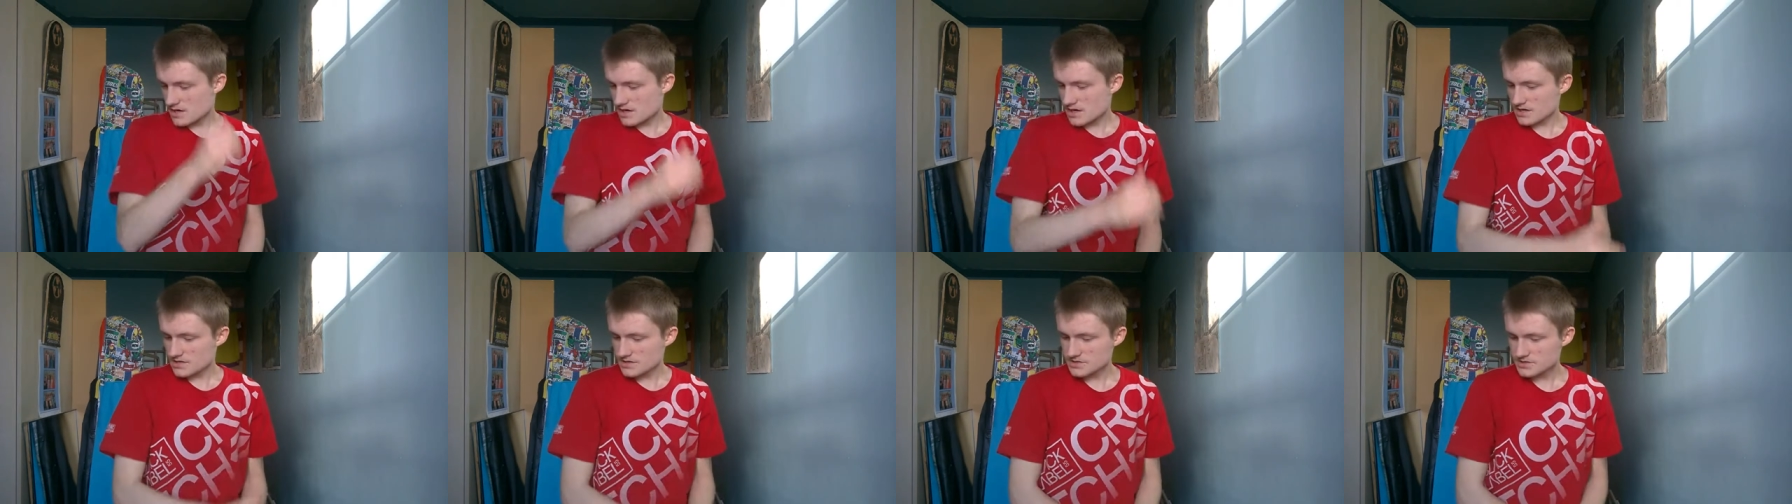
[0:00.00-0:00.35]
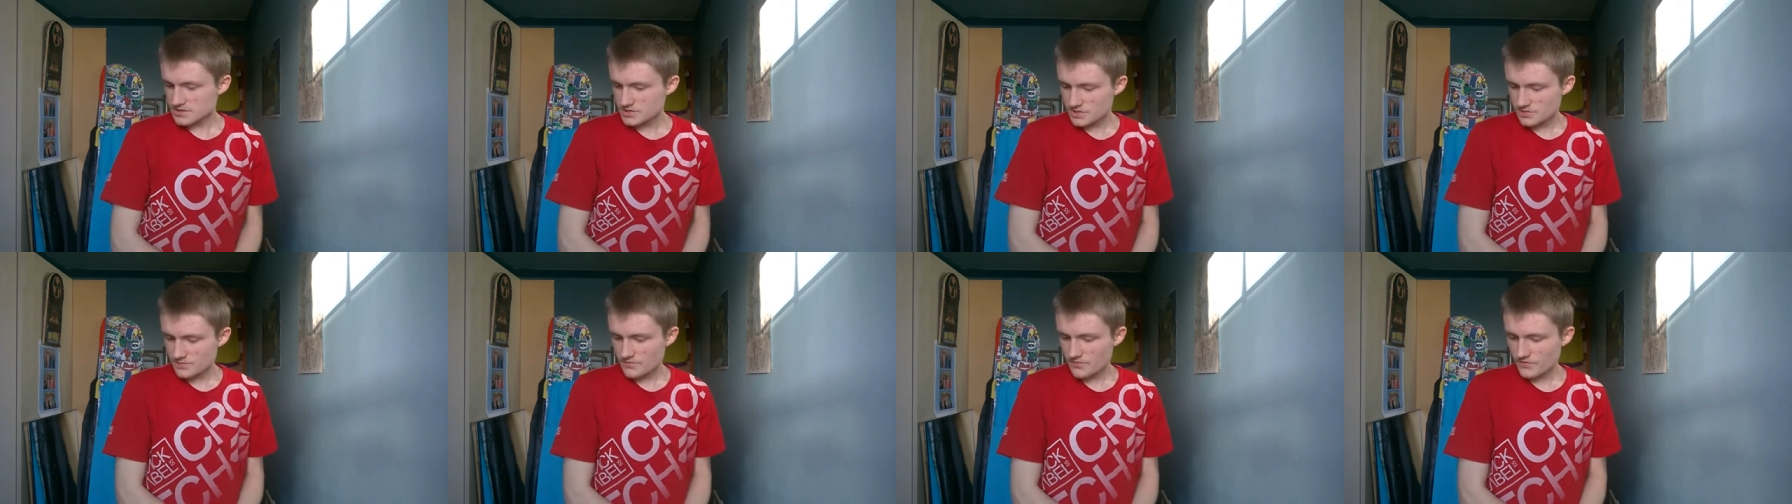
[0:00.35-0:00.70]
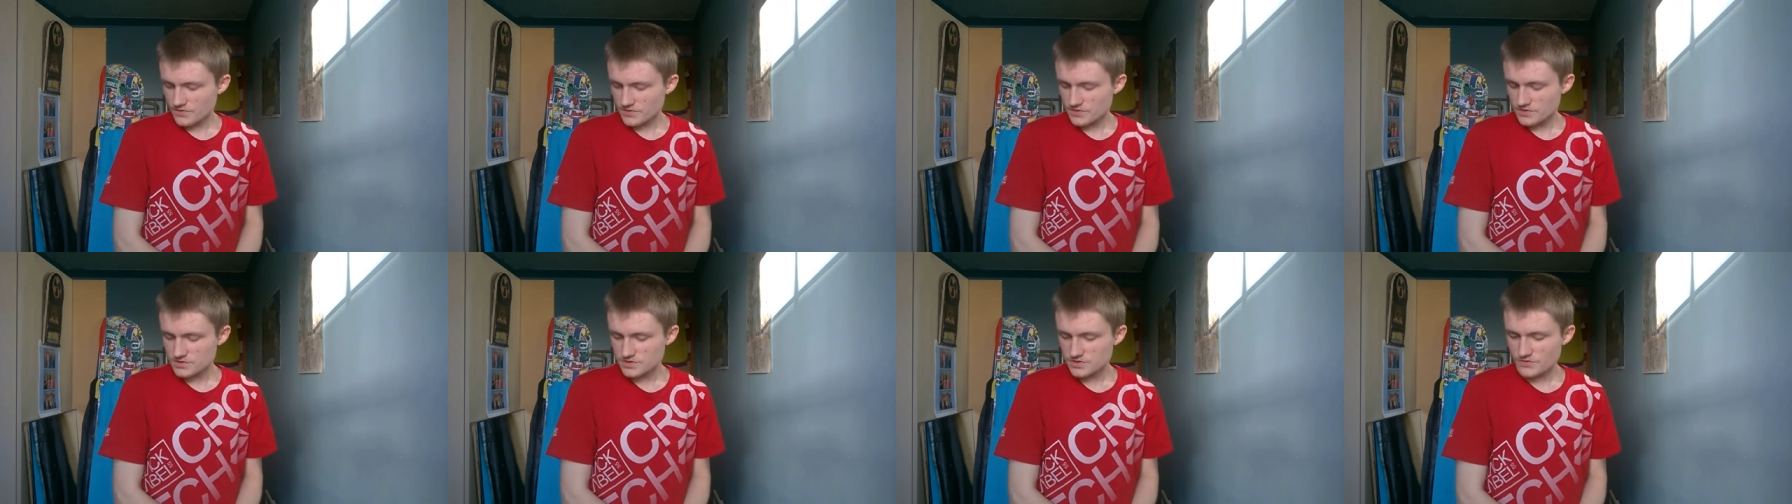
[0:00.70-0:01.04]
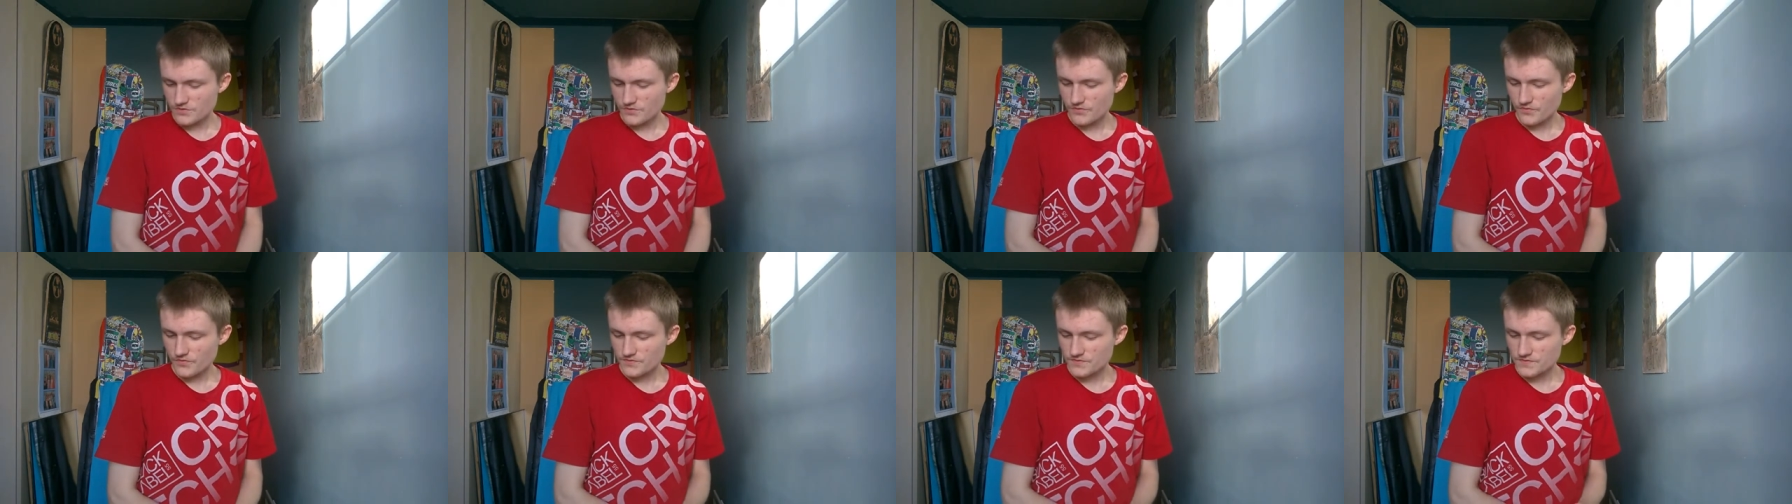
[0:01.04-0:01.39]
And funny
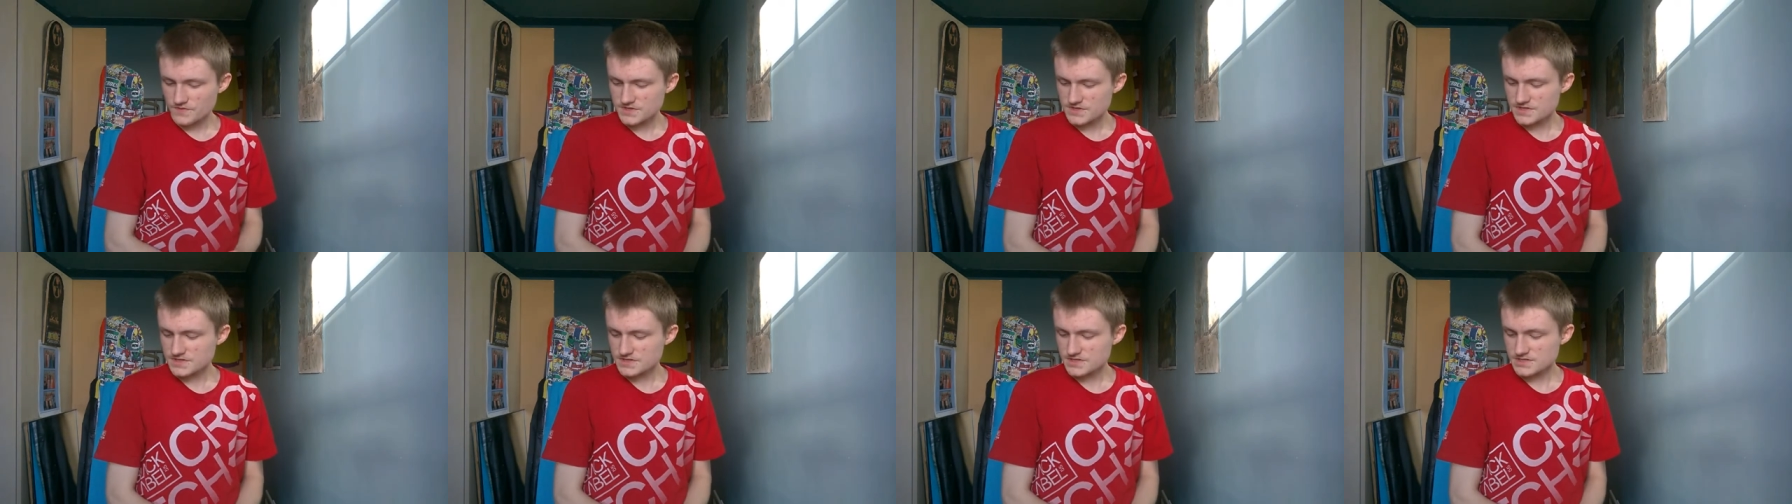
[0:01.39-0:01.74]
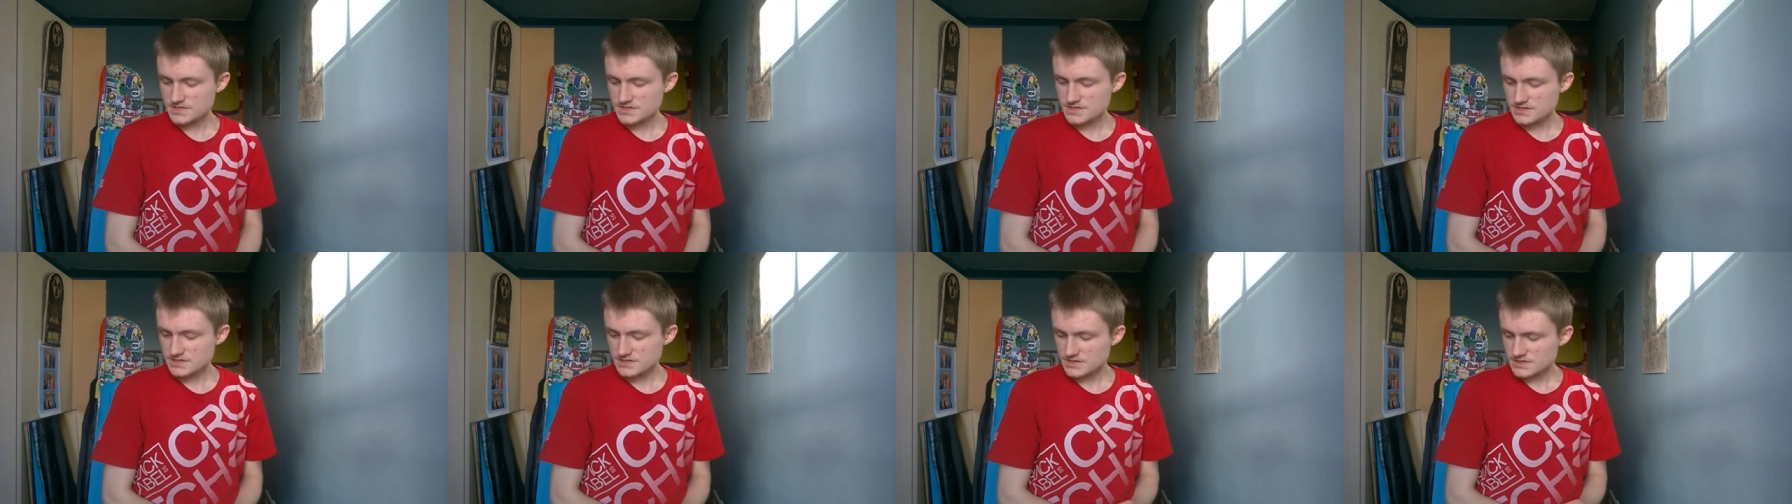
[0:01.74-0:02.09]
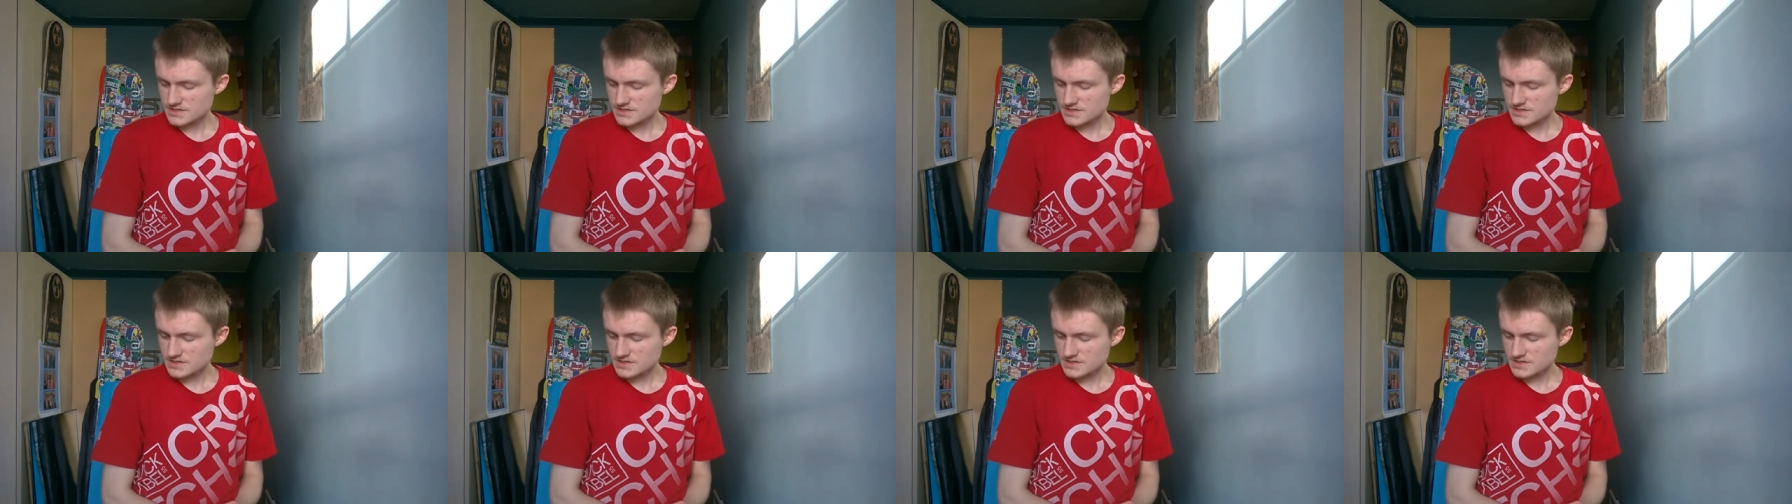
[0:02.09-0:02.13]
enough, this